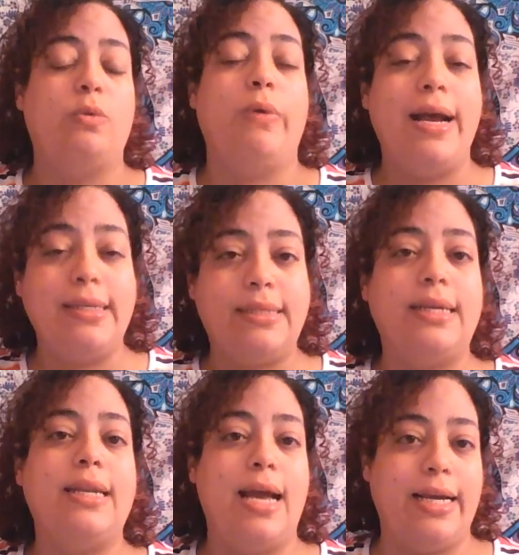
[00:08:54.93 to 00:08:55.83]
Rest
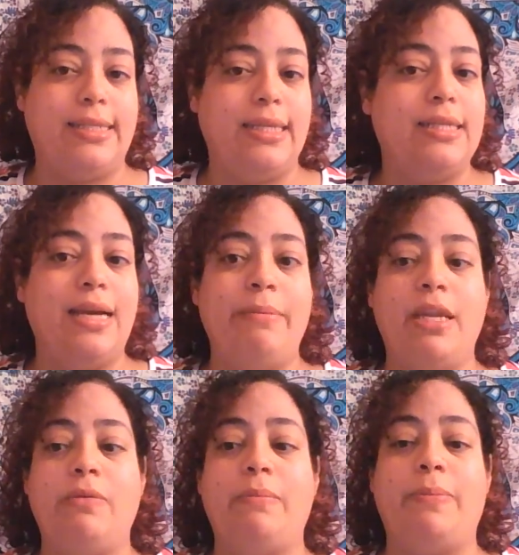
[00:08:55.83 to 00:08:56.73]
and ice. Anytime
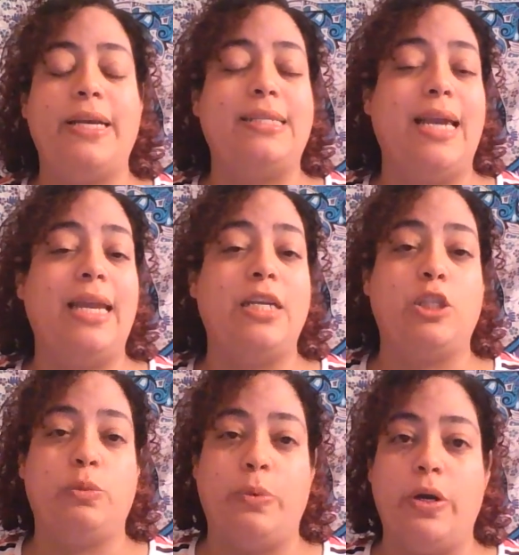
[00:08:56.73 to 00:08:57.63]
anyone plays any
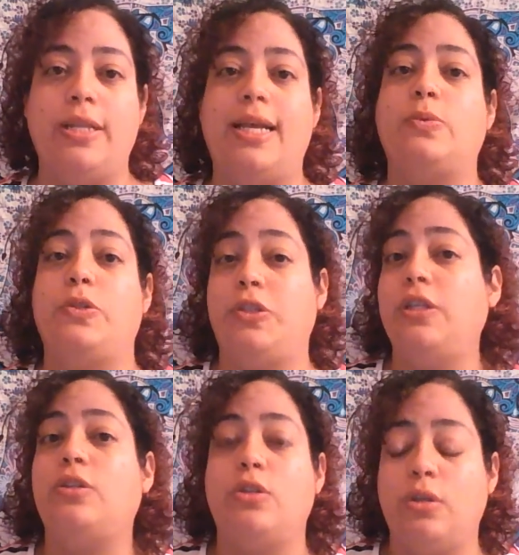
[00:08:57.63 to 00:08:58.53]
sport, that's what you
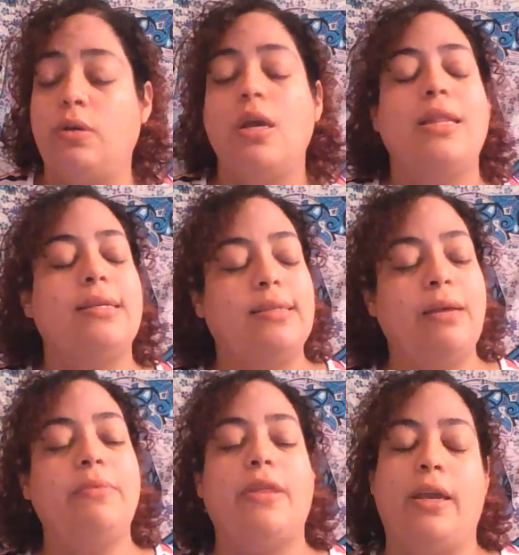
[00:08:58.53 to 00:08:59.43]
need to do. The
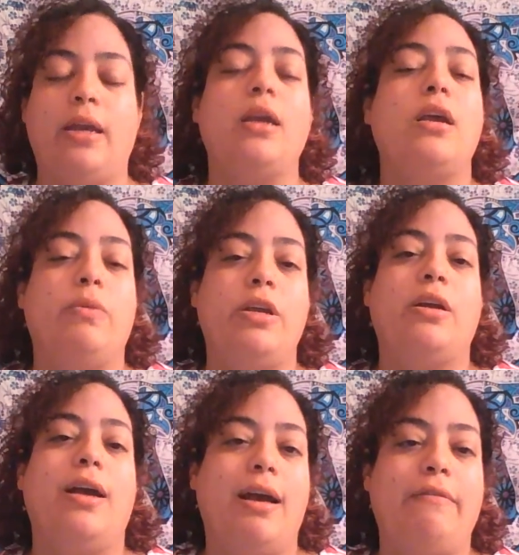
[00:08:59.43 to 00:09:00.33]
same thing when
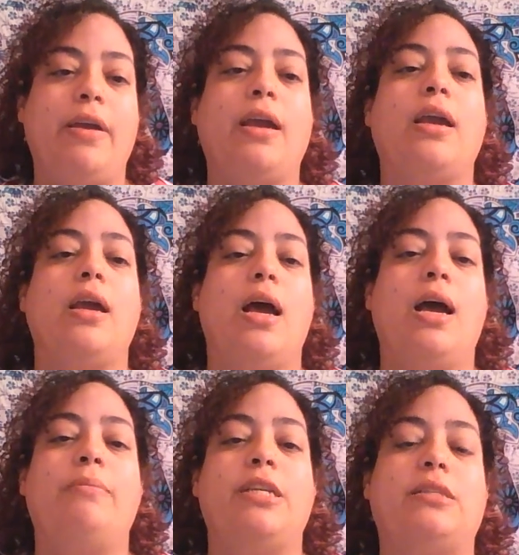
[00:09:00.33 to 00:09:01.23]
you're having
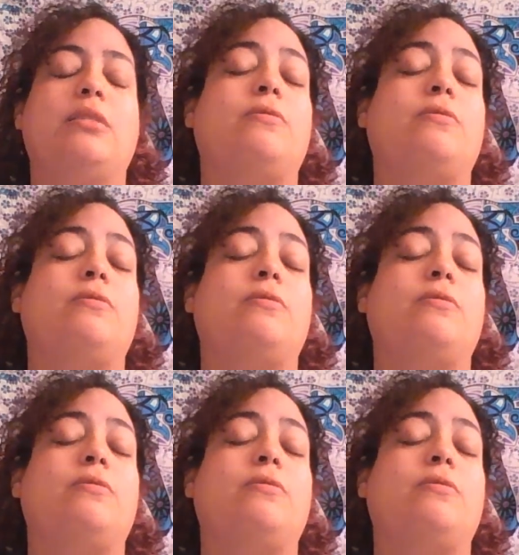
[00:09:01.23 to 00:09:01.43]
this